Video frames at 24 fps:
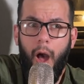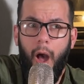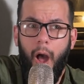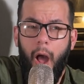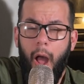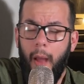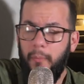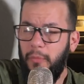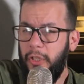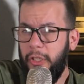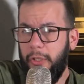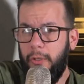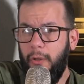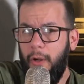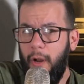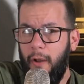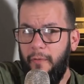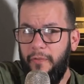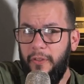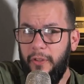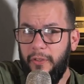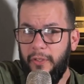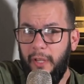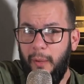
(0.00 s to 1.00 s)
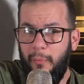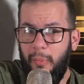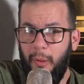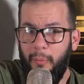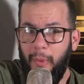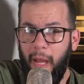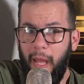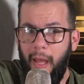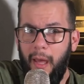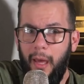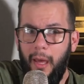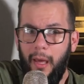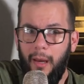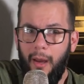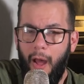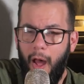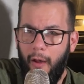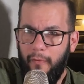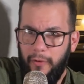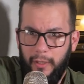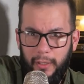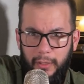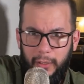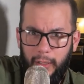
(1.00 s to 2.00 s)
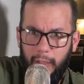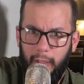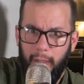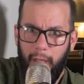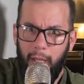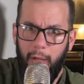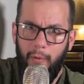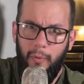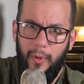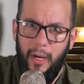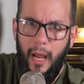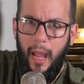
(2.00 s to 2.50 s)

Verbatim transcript: I'm just going off the top of my head. Obviously, like when I